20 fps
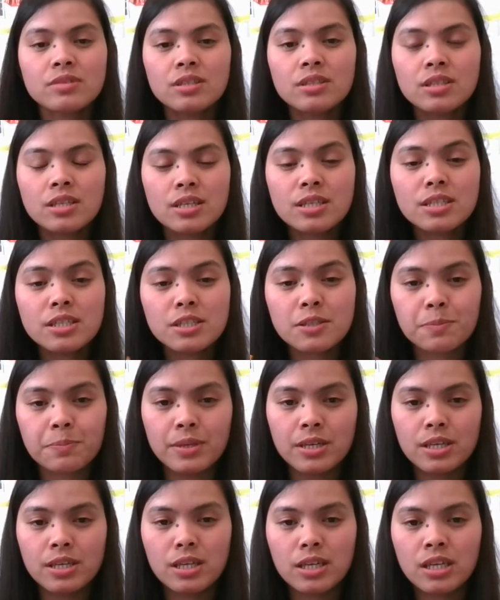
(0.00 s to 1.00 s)
In
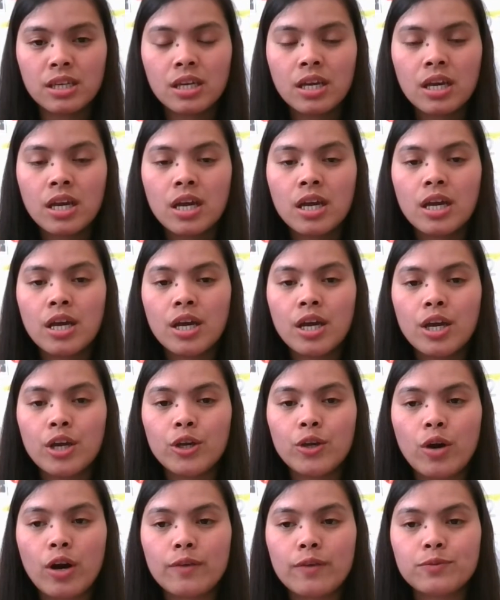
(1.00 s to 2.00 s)
speaking, you
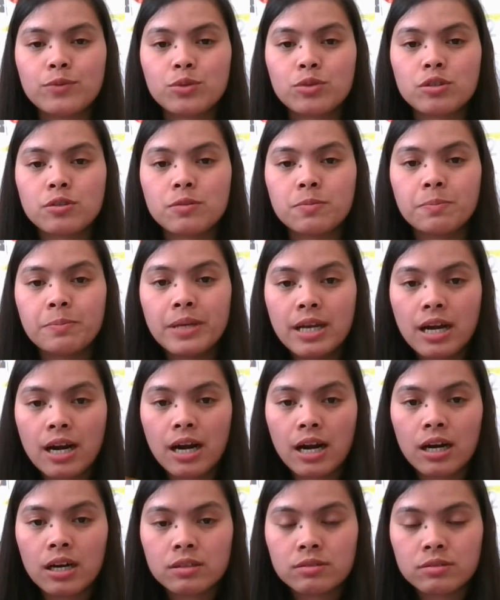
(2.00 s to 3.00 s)
have to speak
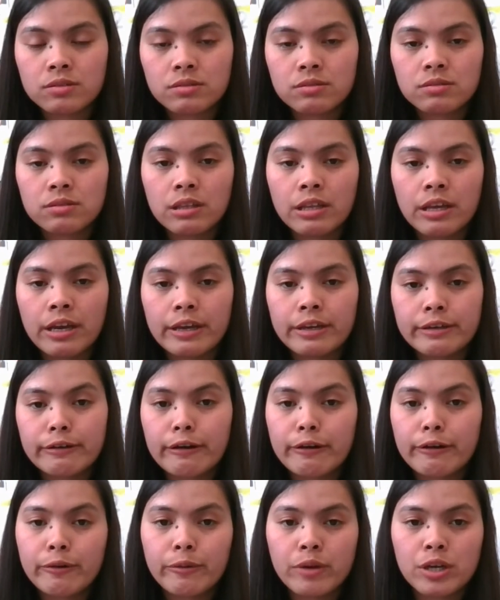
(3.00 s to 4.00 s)
up, like
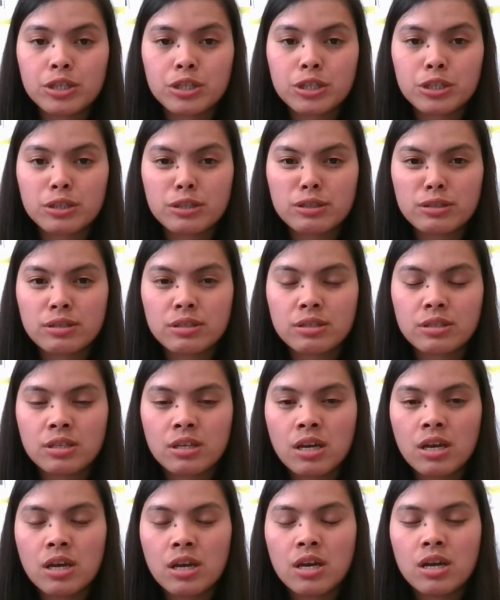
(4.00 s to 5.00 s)
questions
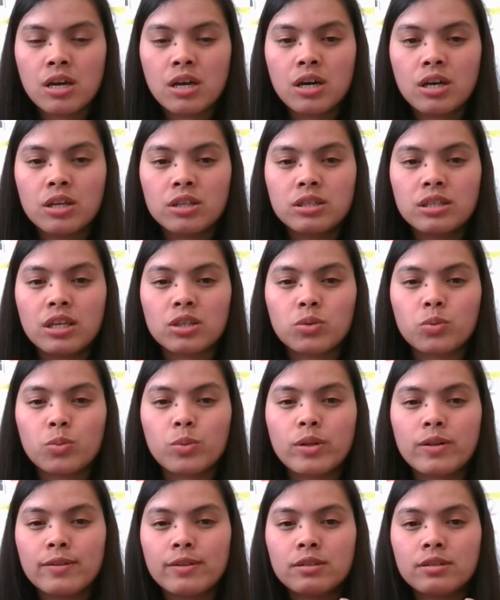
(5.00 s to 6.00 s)
that
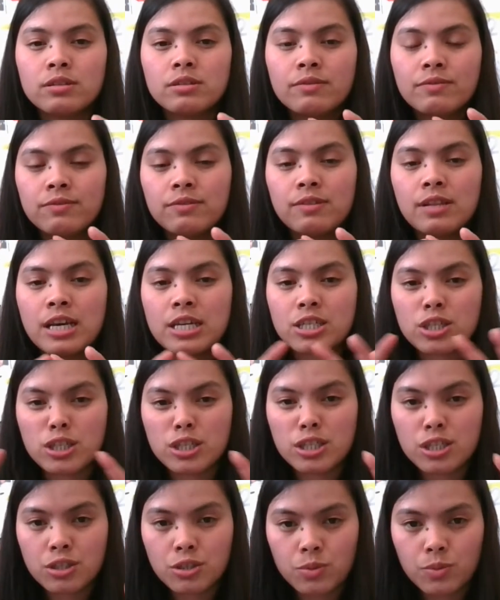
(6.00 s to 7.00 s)
will flash on the
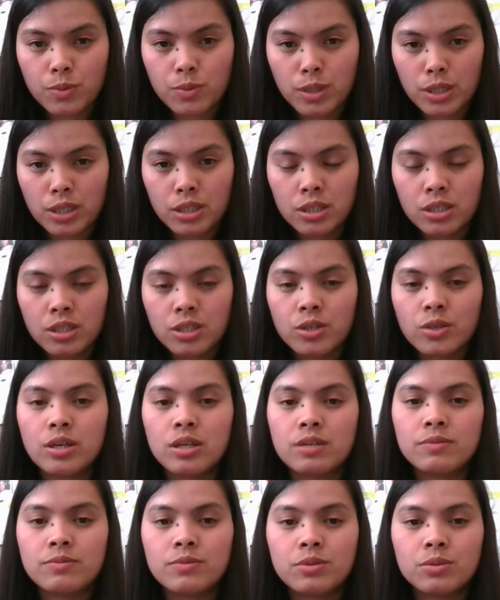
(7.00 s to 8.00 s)
screen. You
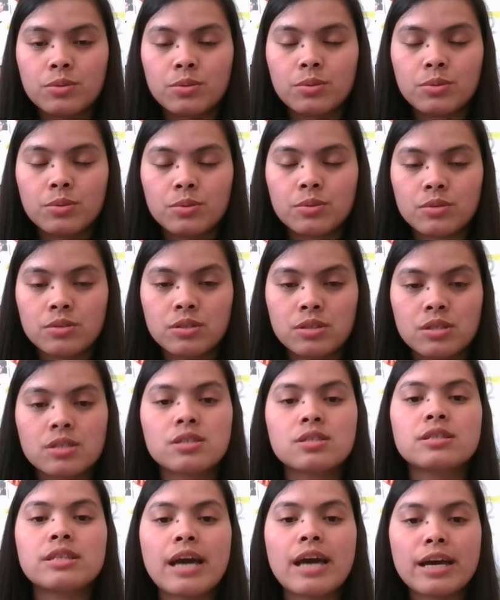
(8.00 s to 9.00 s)
have to
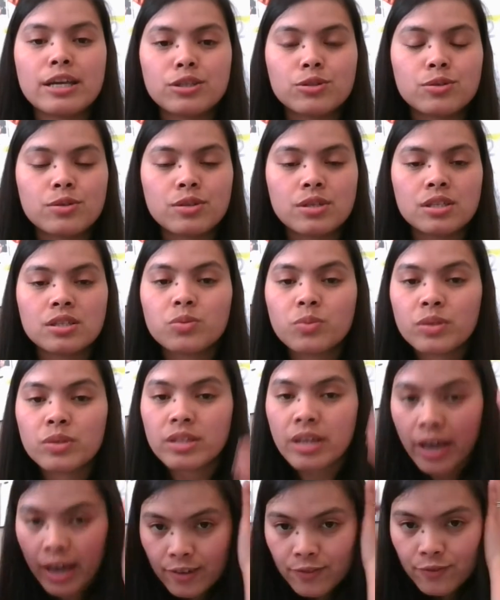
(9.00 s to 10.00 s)
just answer it with the
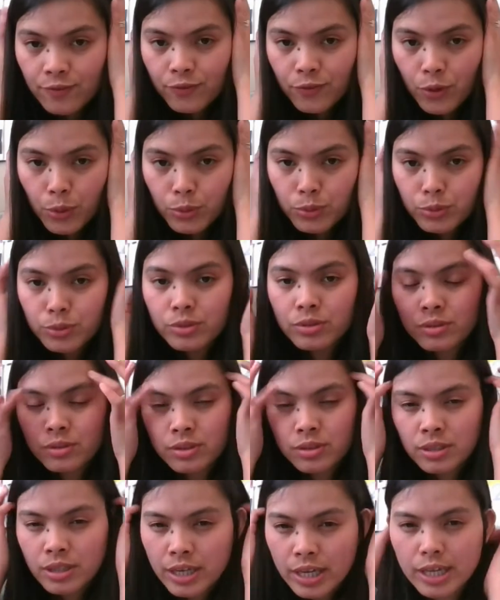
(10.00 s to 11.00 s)
headphone.
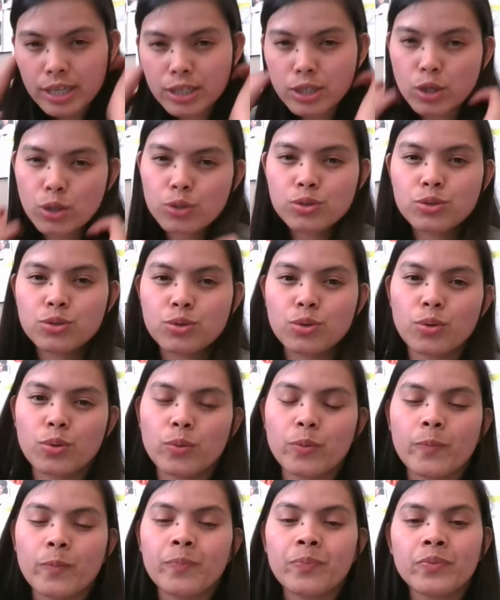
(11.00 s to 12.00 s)
And also
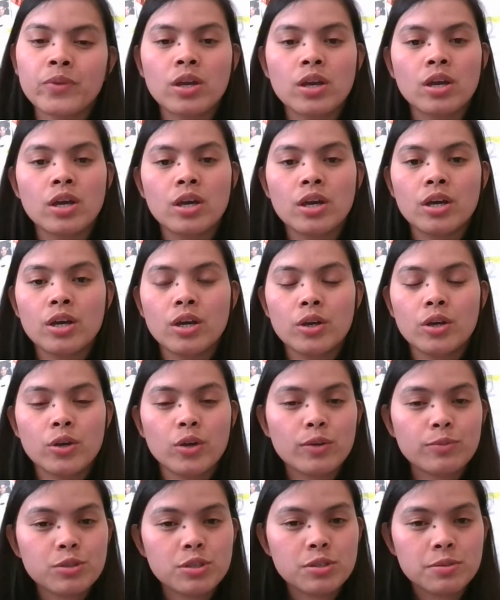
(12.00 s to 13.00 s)
you have
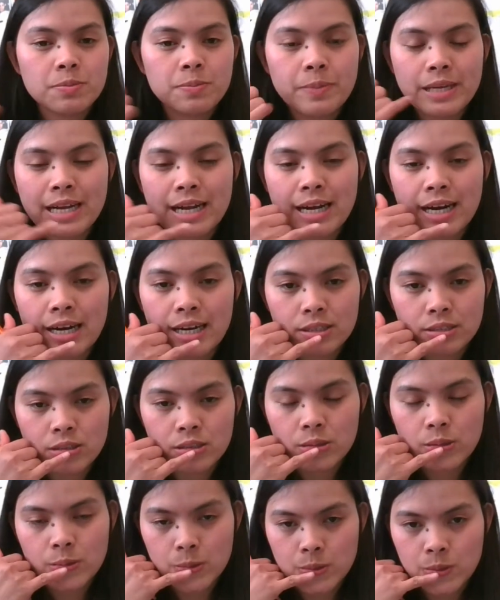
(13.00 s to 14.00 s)
to speak out
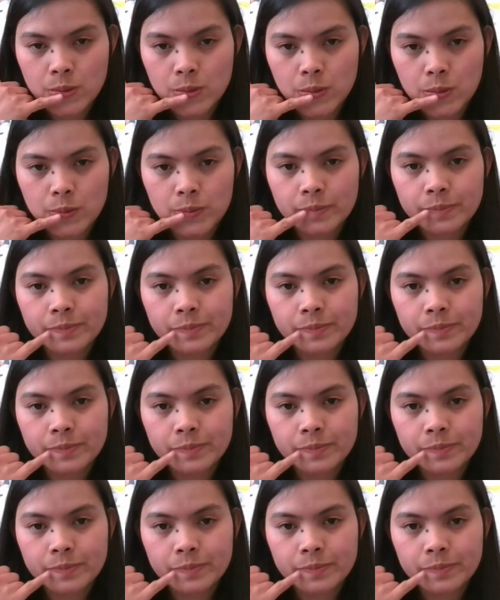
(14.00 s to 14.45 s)
also,